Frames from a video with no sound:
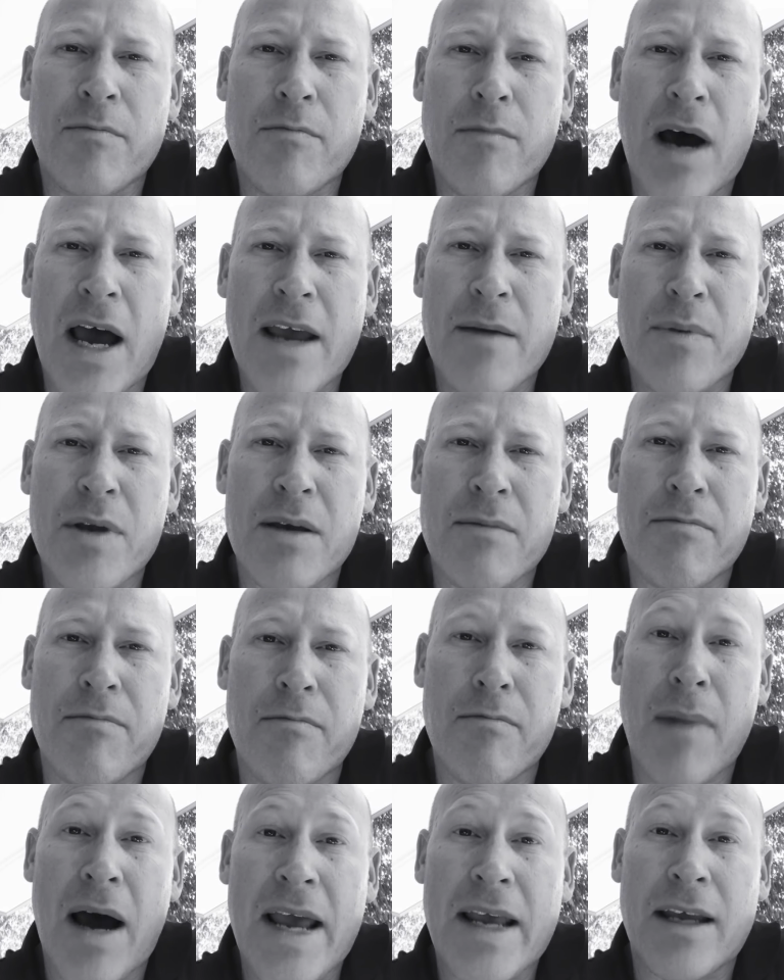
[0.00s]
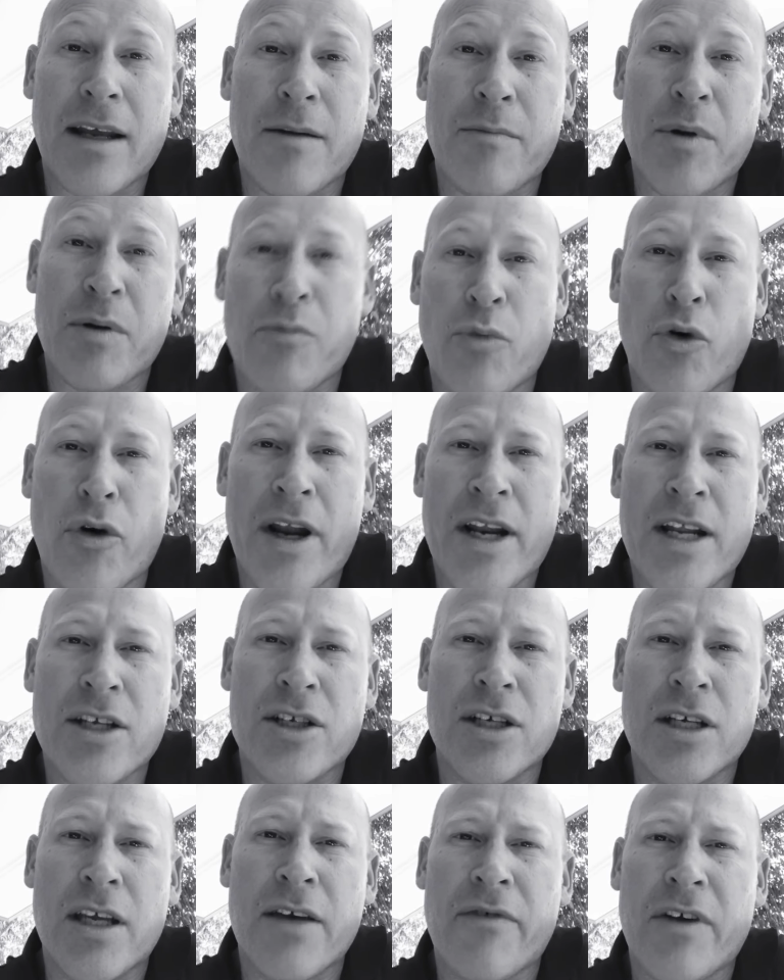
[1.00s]
maybe make it a bit more
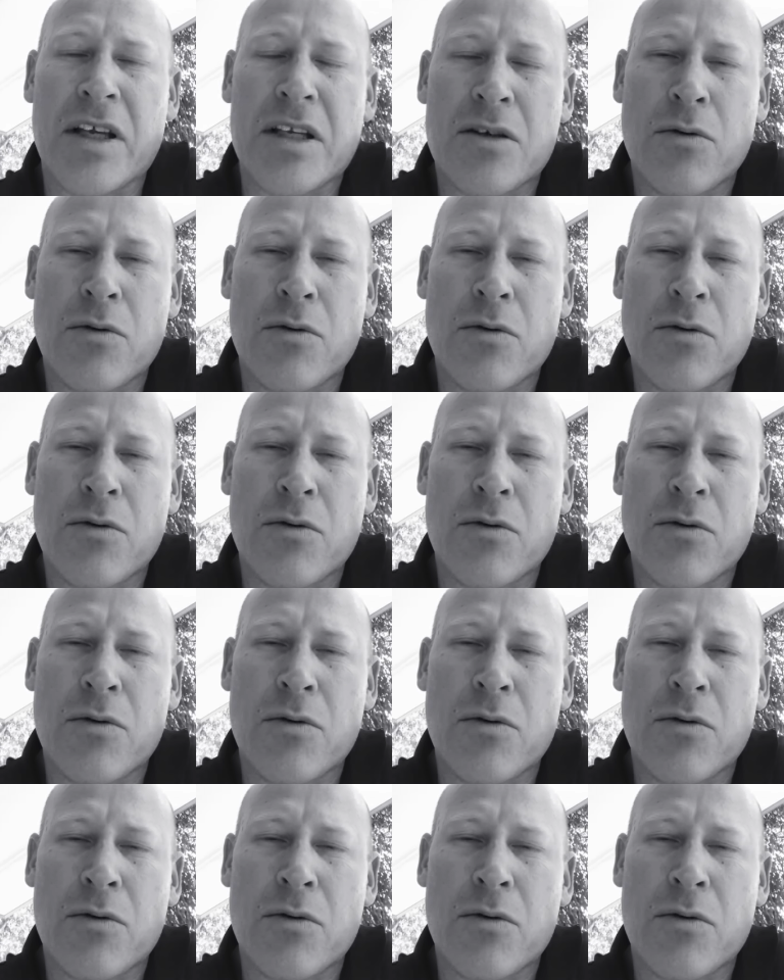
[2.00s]
energy giving.